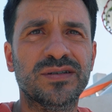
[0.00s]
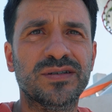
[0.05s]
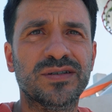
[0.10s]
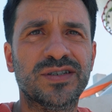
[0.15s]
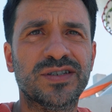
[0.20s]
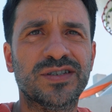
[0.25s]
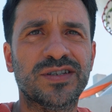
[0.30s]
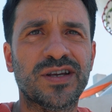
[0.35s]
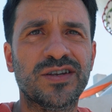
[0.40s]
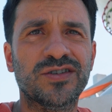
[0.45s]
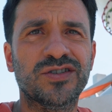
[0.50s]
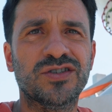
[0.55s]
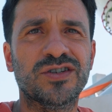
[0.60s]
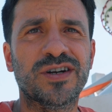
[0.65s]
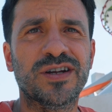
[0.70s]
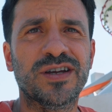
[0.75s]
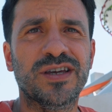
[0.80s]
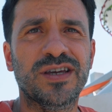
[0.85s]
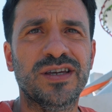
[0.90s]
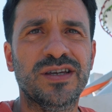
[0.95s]

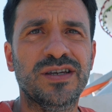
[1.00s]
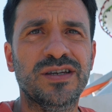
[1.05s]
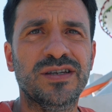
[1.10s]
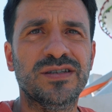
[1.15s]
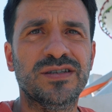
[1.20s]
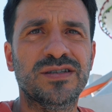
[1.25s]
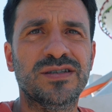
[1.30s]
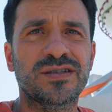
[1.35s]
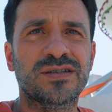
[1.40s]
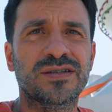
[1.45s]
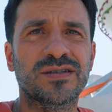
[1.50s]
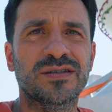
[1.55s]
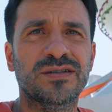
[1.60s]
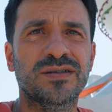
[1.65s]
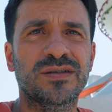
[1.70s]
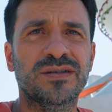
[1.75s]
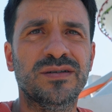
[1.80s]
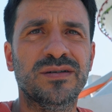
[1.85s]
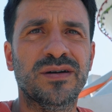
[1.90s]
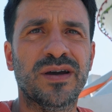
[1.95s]
sensor is
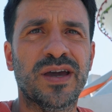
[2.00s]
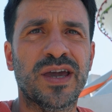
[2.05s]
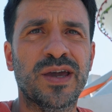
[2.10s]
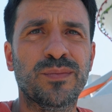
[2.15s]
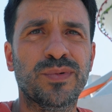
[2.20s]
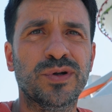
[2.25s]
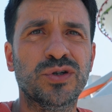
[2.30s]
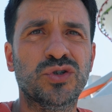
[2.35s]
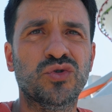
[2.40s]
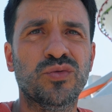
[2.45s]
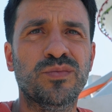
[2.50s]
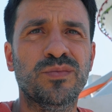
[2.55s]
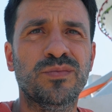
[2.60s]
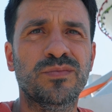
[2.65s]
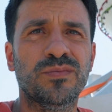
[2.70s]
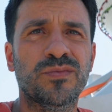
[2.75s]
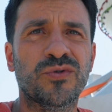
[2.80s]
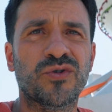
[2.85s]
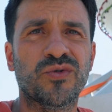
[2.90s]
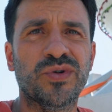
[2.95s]
able
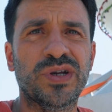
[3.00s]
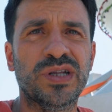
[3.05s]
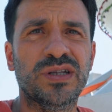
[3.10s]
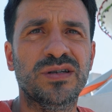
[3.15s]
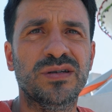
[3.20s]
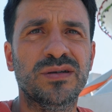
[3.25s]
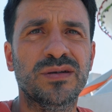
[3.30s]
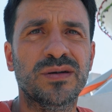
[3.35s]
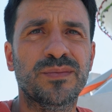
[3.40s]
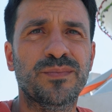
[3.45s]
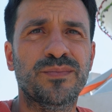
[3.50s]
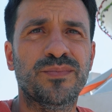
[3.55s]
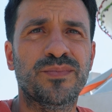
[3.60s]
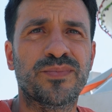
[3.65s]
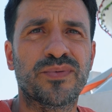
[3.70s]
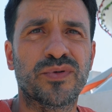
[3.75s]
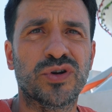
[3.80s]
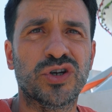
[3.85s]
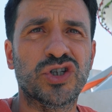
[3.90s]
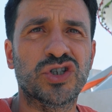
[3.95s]
to read
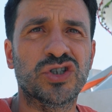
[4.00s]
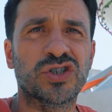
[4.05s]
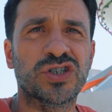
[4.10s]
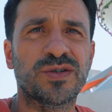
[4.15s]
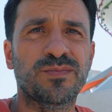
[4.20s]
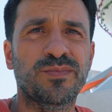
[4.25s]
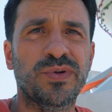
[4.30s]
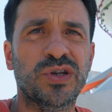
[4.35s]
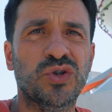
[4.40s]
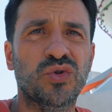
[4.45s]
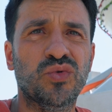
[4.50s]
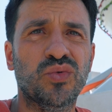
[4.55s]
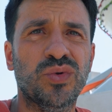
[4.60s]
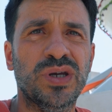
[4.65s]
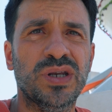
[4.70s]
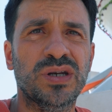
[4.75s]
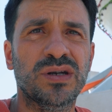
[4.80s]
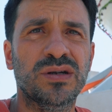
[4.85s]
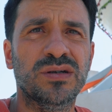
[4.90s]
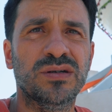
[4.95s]
pressures
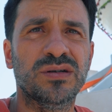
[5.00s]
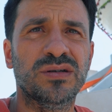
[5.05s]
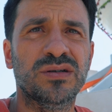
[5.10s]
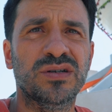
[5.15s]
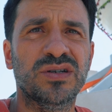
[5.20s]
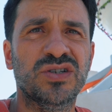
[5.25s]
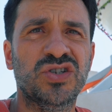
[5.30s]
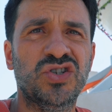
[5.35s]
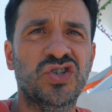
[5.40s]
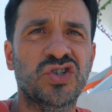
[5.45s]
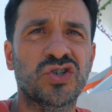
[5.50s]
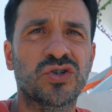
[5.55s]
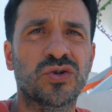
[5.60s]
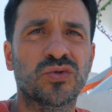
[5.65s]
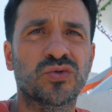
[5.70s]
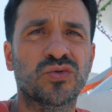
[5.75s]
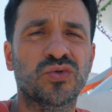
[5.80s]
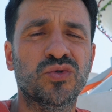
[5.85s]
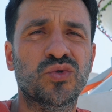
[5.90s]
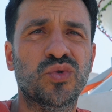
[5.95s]
between
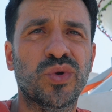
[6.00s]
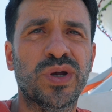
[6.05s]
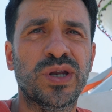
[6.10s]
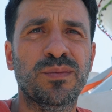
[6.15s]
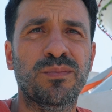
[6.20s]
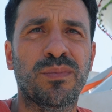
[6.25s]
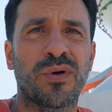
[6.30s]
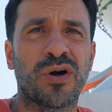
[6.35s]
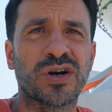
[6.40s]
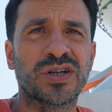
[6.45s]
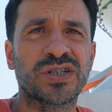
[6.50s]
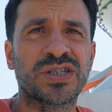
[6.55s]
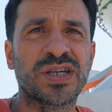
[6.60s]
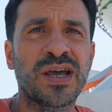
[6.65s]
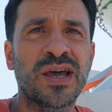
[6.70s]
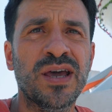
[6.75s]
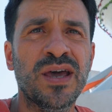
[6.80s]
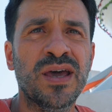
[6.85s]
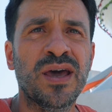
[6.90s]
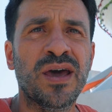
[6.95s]
0 to 20 bars,
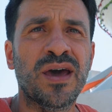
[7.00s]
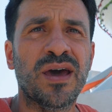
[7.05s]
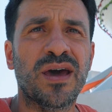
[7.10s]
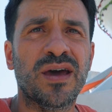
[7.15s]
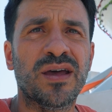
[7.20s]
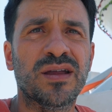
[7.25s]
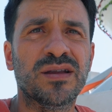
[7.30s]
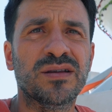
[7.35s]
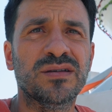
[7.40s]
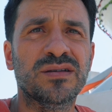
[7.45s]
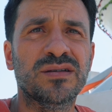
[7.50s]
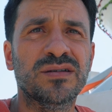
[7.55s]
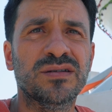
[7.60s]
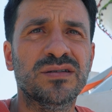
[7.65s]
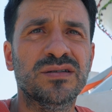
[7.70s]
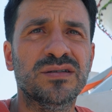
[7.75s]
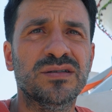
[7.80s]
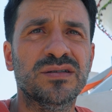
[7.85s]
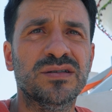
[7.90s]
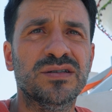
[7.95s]
and
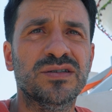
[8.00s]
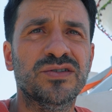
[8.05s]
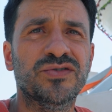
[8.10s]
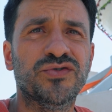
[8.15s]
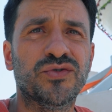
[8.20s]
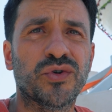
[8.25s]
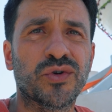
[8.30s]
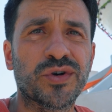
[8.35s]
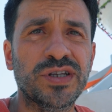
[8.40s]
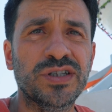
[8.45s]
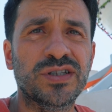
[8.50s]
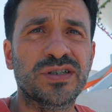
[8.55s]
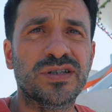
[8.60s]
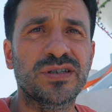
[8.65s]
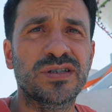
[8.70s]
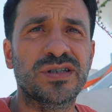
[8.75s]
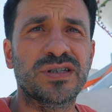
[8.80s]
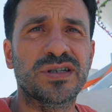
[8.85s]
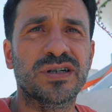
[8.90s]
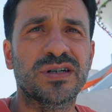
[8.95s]
for
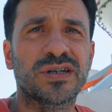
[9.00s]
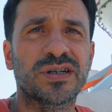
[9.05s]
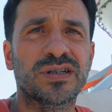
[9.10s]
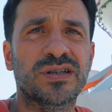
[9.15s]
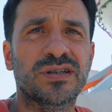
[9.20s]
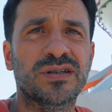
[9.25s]
instance at